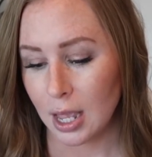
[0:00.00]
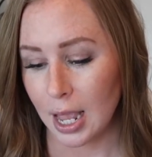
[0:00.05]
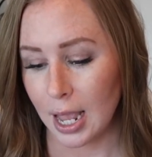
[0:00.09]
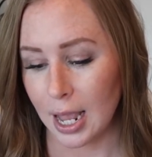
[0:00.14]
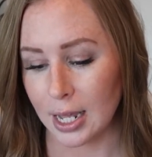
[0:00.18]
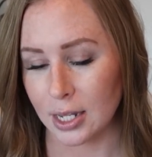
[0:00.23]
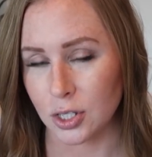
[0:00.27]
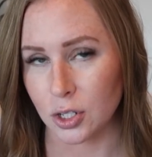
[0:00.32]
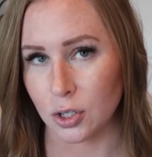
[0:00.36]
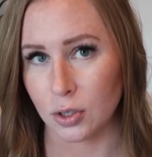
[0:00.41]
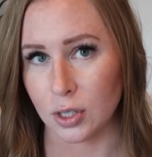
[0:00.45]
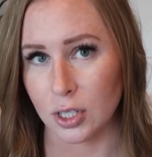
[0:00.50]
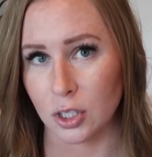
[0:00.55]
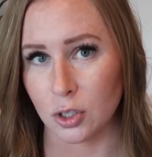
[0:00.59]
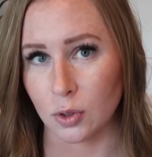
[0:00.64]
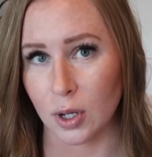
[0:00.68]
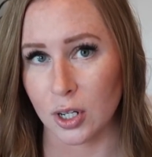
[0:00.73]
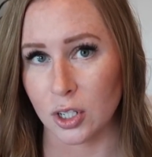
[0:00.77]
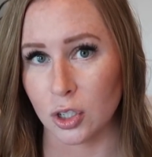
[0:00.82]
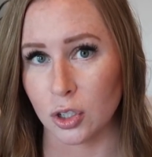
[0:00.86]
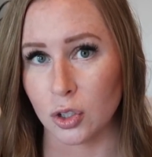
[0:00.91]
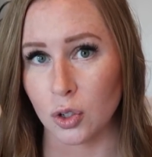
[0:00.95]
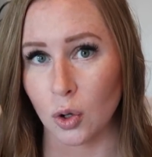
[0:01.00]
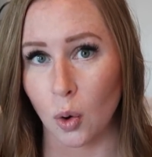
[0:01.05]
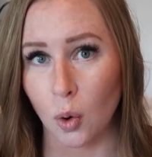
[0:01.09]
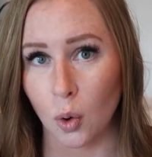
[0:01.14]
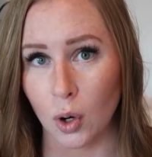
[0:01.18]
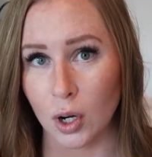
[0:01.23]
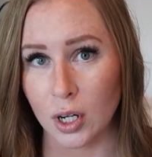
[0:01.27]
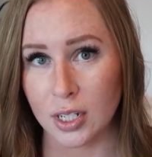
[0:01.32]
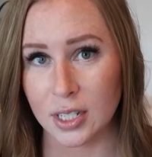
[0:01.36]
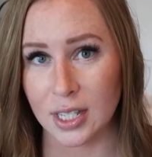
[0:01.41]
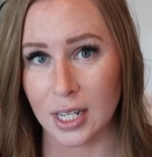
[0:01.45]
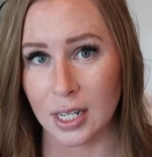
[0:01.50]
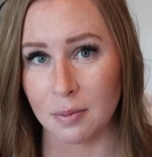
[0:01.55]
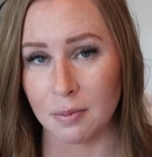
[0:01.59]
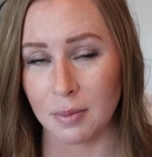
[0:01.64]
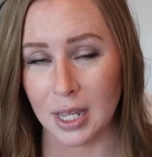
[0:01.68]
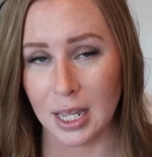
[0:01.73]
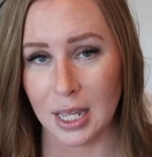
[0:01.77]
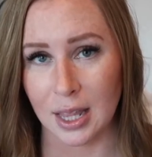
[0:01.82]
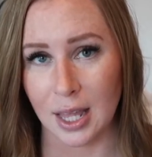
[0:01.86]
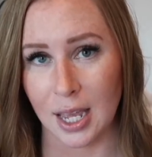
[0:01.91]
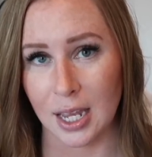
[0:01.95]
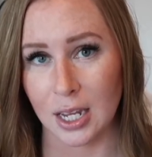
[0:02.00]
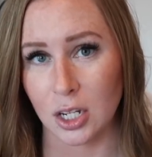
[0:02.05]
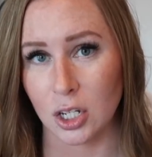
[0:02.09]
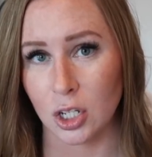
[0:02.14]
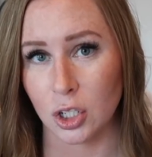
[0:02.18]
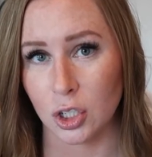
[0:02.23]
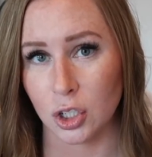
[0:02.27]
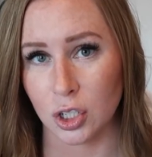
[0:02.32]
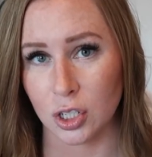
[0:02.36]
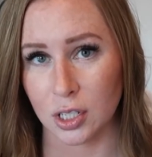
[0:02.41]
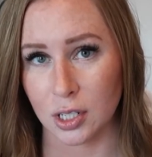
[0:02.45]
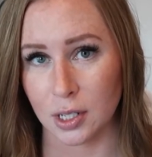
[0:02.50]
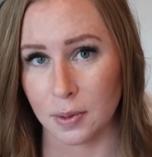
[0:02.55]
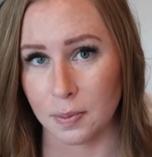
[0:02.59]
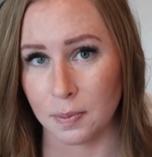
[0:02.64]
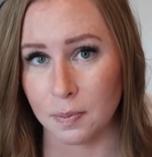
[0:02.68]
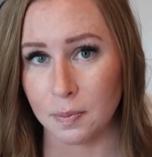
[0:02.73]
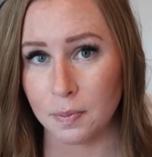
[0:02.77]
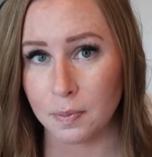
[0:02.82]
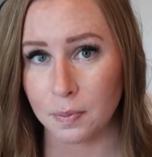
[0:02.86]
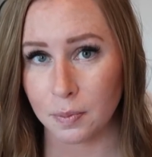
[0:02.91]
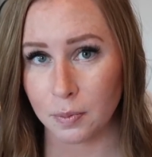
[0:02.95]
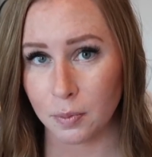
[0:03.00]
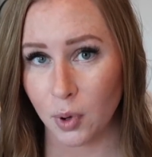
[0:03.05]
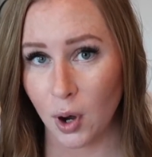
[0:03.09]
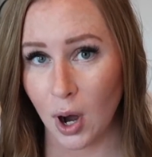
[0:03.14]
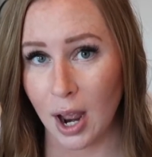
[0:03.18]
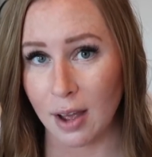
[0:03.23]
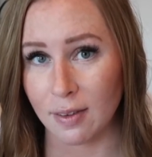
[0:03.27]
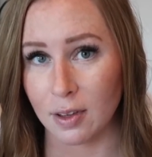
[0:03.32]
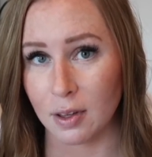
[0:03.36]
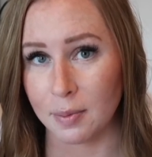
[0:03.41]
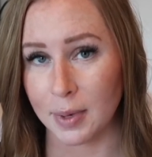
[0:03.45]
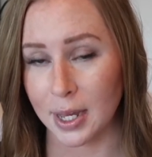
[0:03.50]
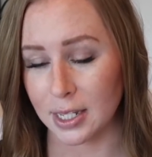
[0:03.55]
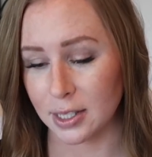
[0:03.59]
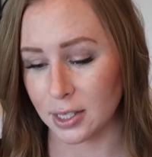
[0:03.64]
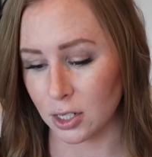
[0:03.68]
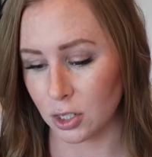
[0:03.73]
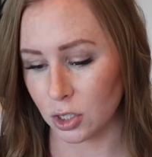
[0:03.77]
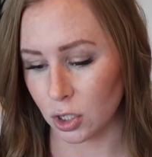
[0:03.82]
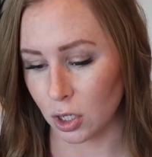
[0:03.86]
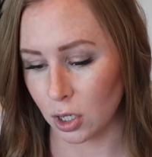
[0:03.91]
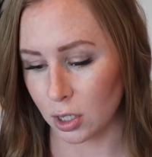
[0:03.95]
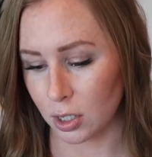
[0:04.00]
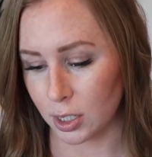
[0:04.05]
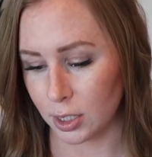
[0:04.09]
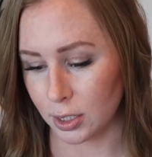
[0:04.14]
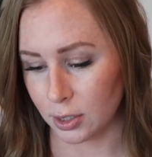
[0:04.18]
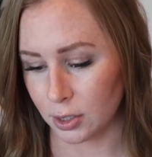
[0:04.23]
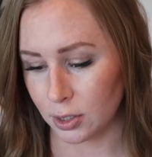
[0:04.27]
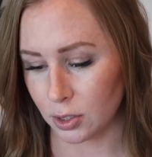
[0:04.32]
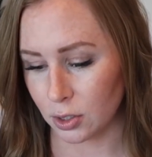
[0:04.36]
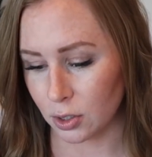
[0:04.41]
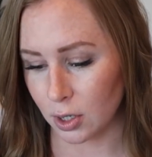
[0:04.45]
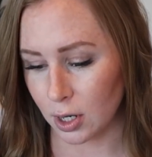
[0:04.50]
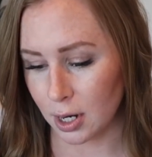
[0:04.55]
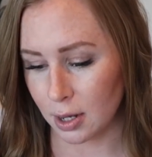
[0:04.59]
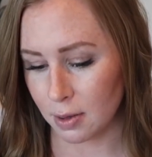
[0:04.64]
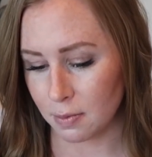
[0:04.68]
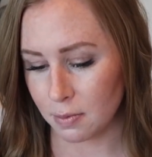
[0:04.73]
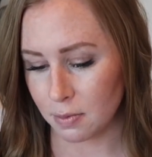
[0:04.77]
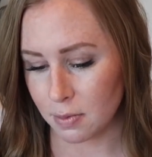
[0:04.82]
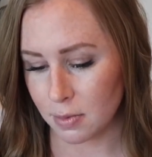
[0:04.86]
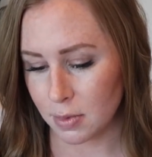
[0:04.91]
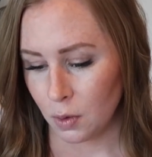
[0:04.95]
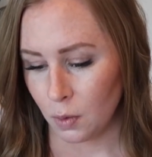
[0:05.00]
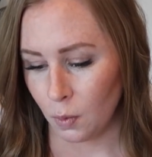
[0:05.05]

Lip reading: answer these questions, or send me like just a private message on Instagram.